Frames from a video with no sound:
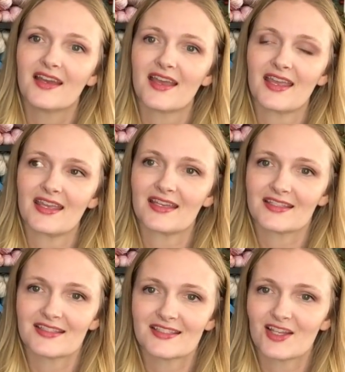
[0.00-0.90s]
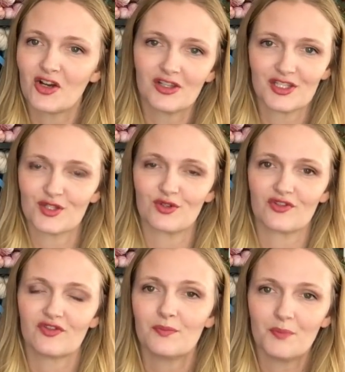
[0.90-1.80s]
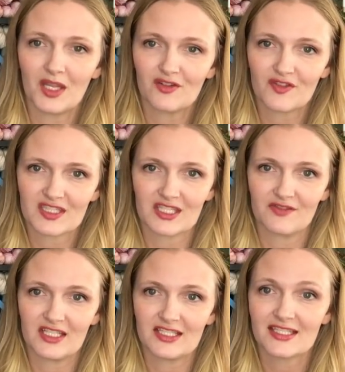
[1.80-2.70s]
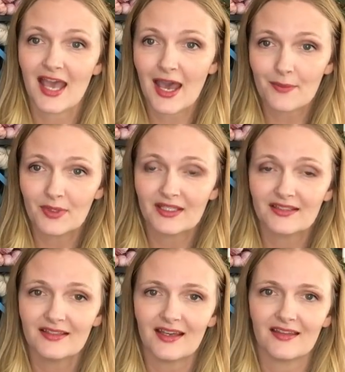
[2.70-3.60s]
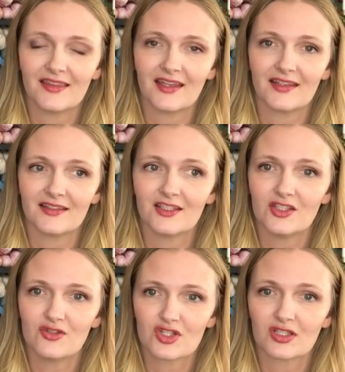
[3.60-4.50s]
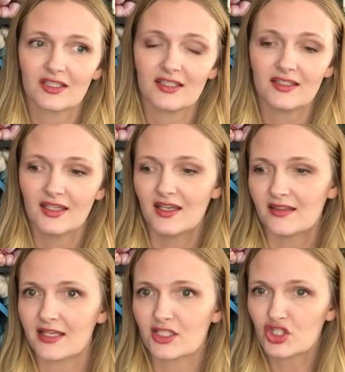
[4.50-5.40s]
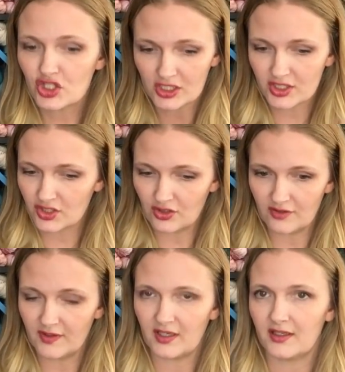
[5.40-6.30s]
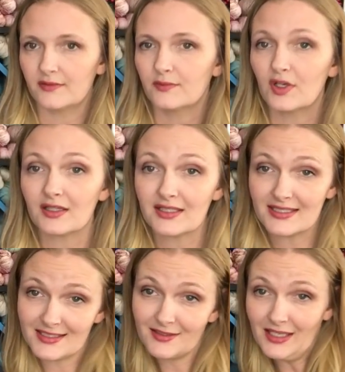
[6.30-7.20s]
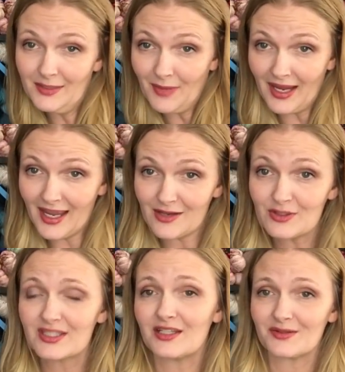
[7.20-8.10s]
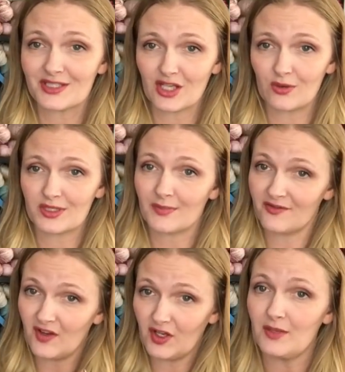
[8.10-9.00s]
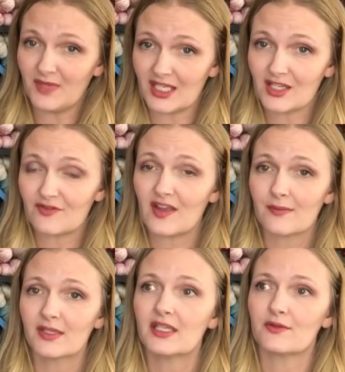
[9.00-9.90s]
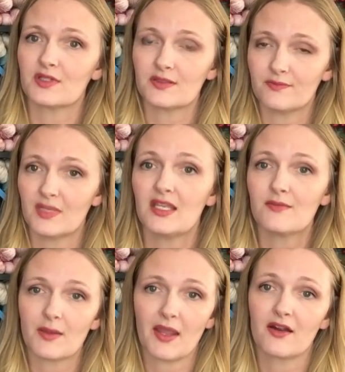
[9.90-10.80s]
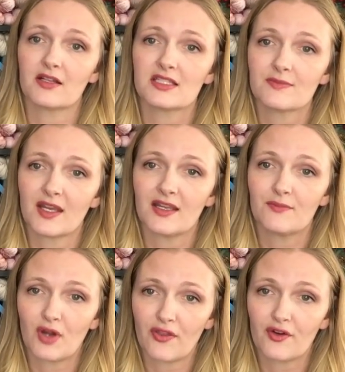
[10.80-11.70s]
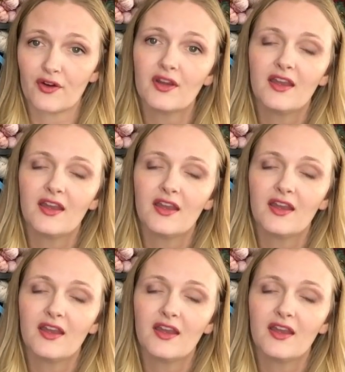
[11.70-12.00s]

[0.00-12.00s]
and all the sort of main festivities happen. And then usually that's just your very, well, at least in my house, it was always my very immediate family. It was me, my parents, my brother,